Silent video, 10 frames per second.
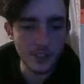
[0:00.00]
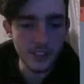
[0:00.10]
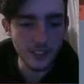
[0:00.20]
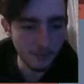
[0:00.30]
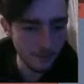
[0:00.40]

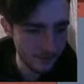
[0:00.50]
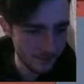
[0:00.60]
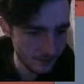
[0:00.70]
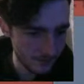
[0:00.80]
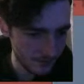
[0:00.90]
it.
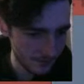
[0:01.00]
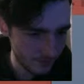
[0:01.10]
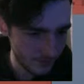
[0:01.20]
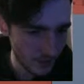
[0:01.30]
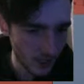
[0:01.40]

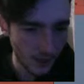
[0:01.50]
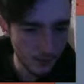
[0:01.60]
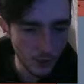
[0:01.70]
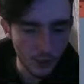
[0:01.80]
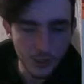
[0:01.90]

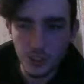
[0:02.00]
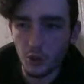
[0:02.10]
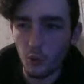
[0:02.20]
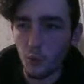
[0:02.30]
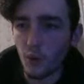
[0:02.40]
I'm not
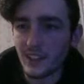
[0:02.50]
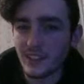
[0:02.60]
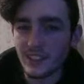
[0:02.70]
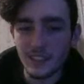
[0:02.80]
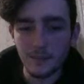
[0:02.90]
sure what
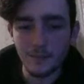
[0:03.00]
did it.